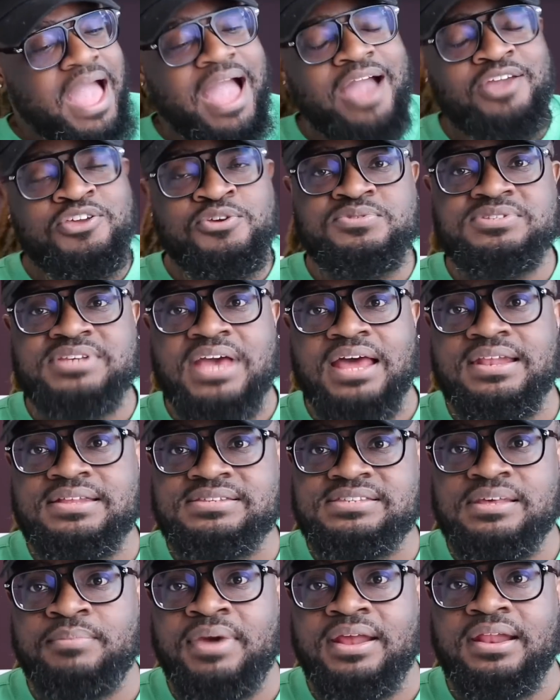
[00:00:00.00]
are you telling
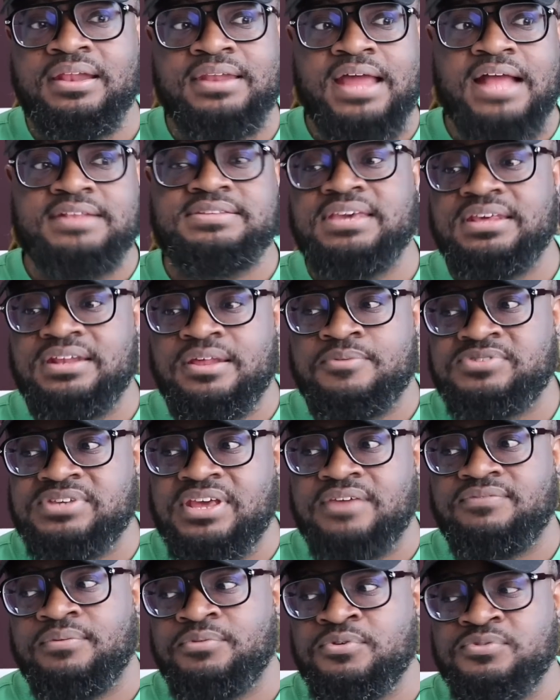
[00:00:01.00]
somebody not to get
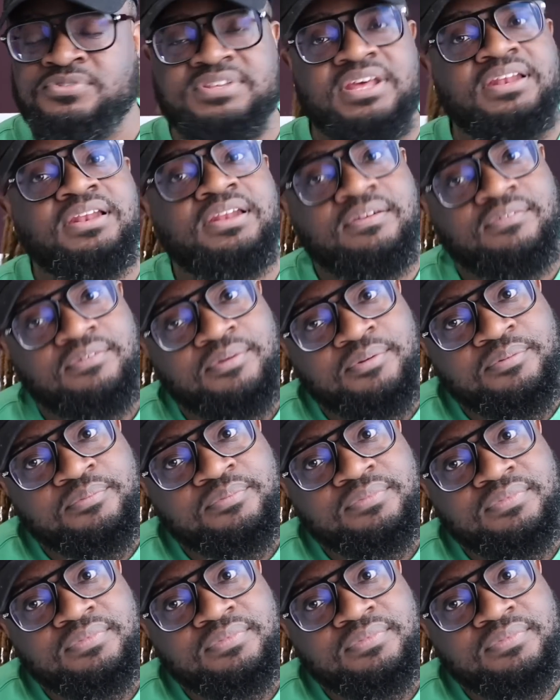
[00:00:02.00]
upset from you stealing her?